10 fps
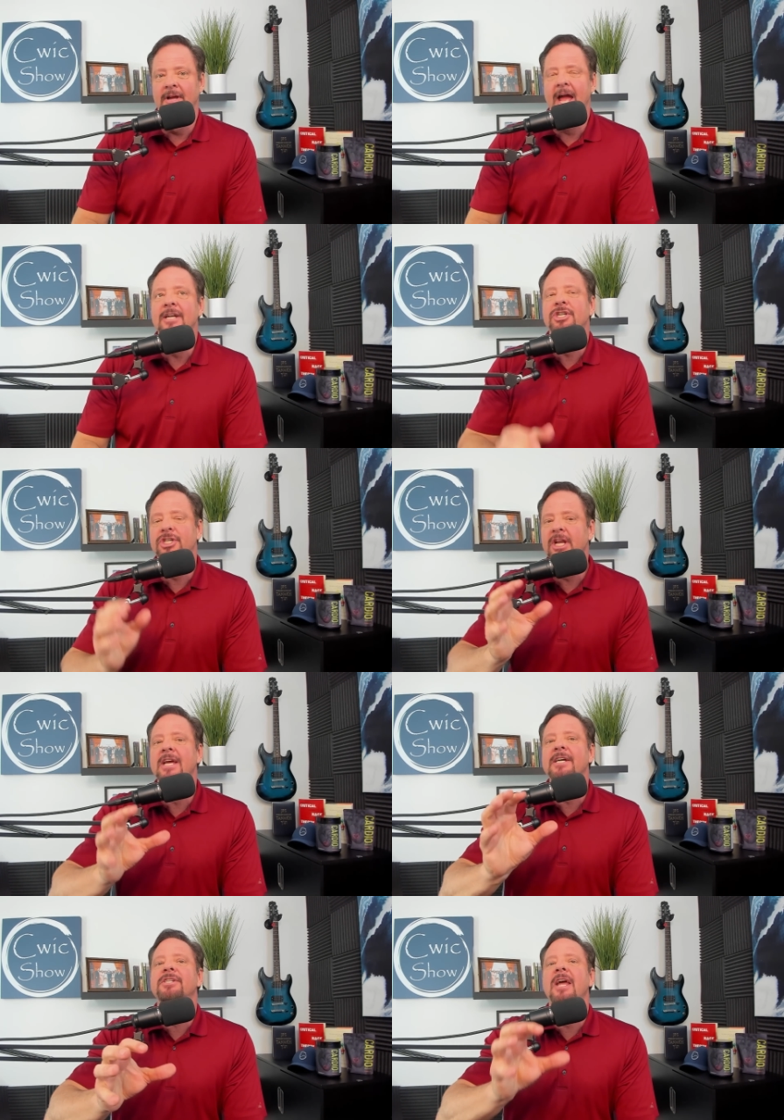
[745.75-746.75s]
And she
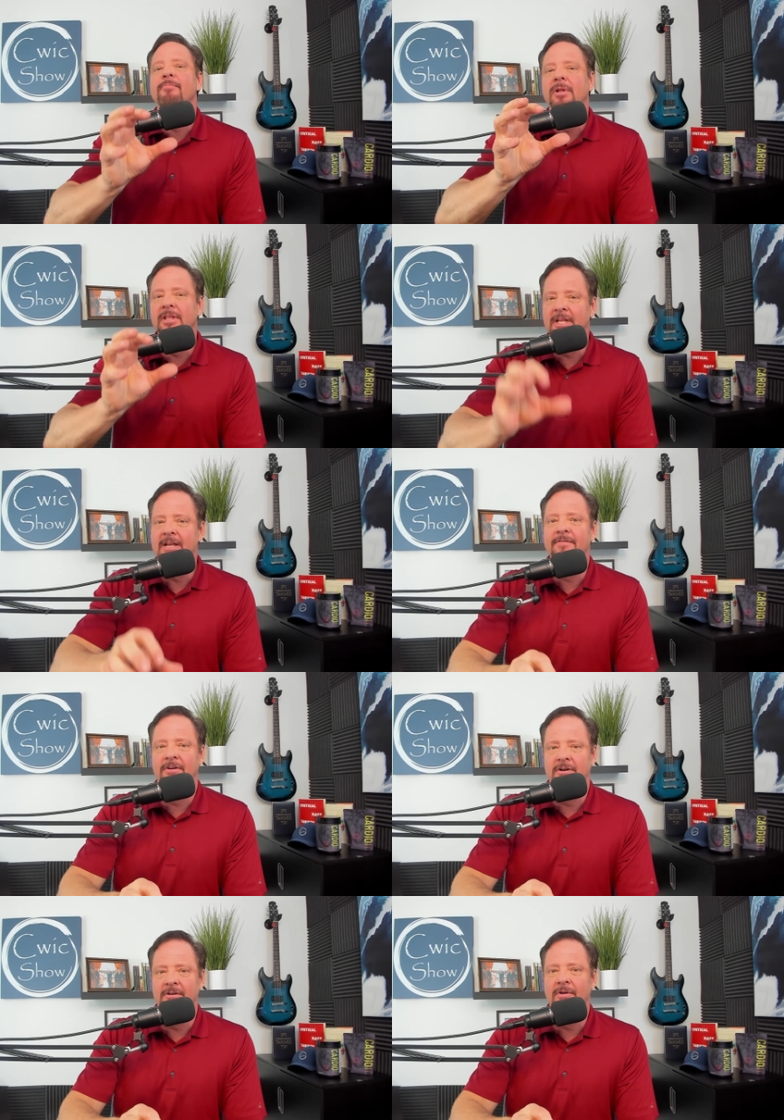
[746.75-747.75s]
is a
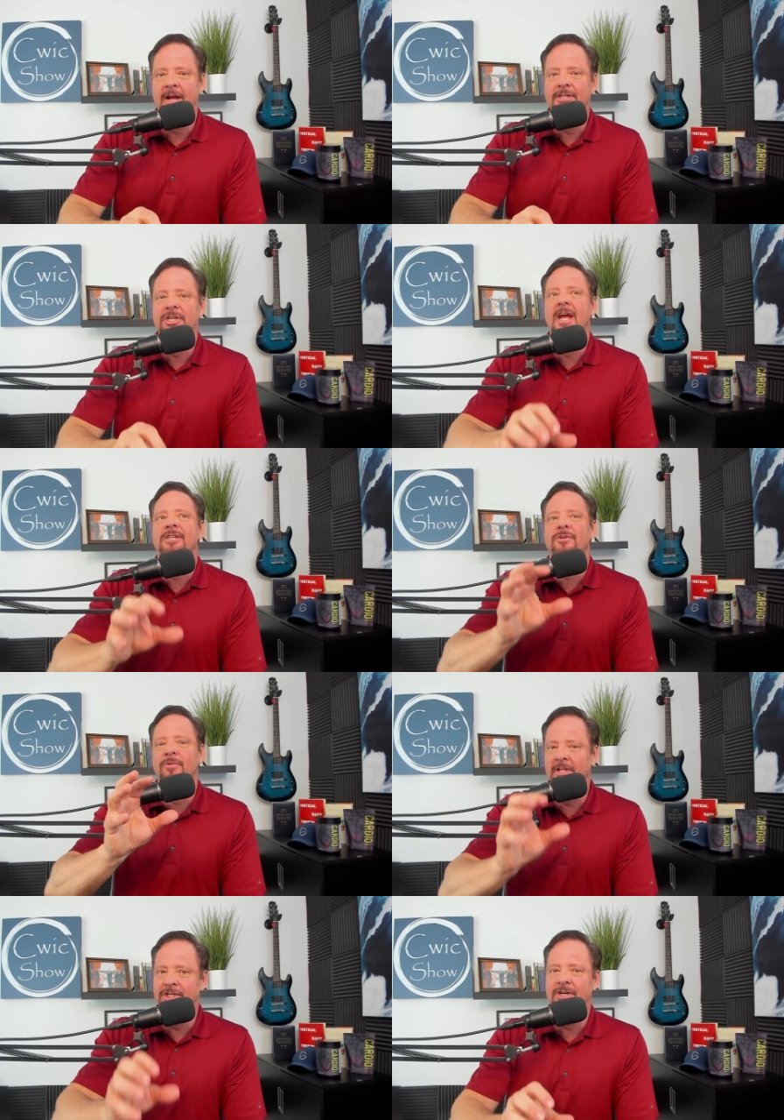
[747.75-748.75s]
believer, right? She has the
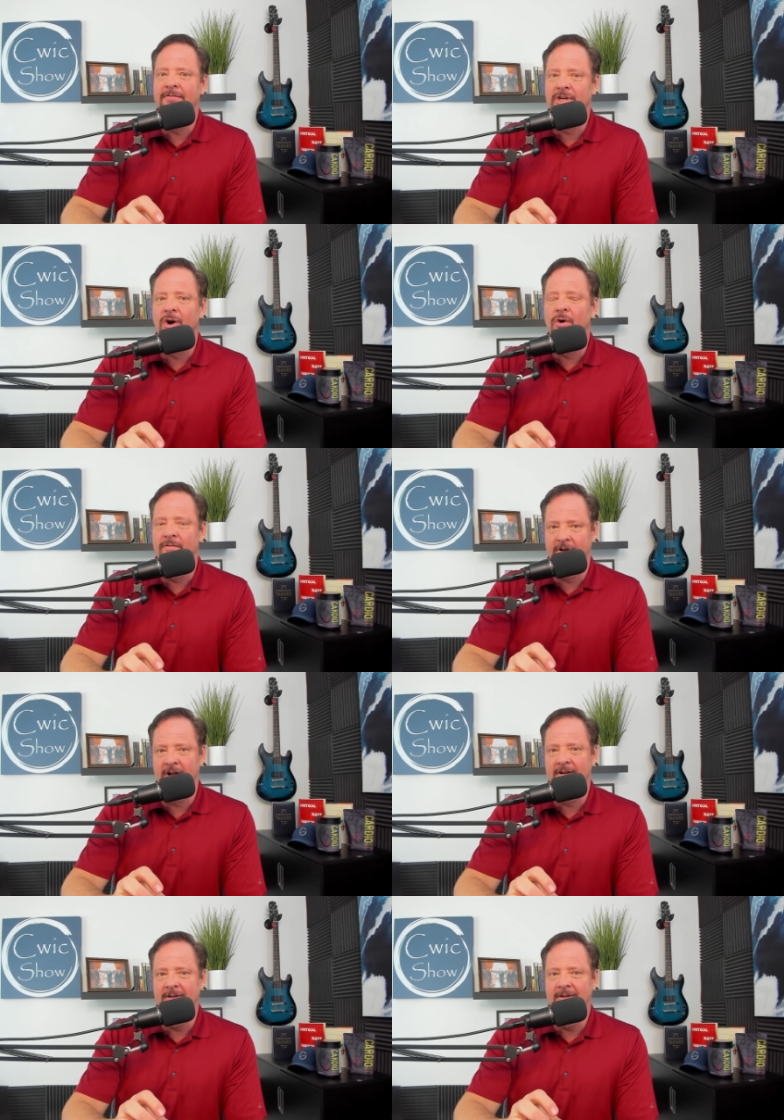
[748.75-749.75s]
religion of Jehovah.